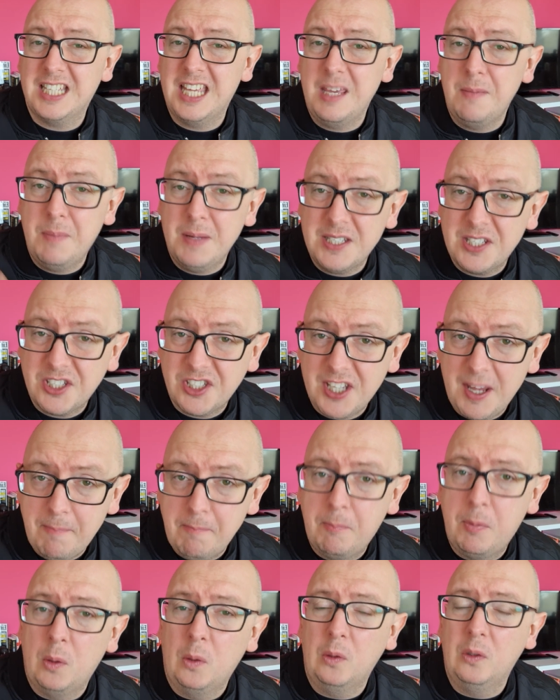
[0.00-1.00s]
Keep it
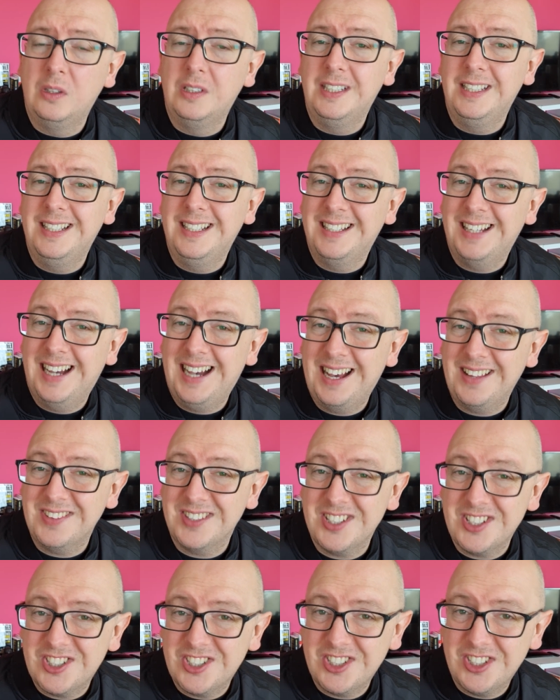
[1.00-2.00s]
simple at
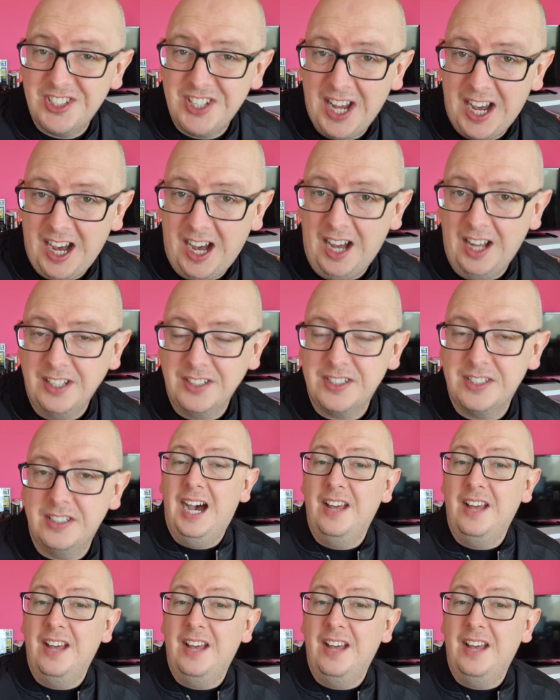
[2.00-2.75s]
the start.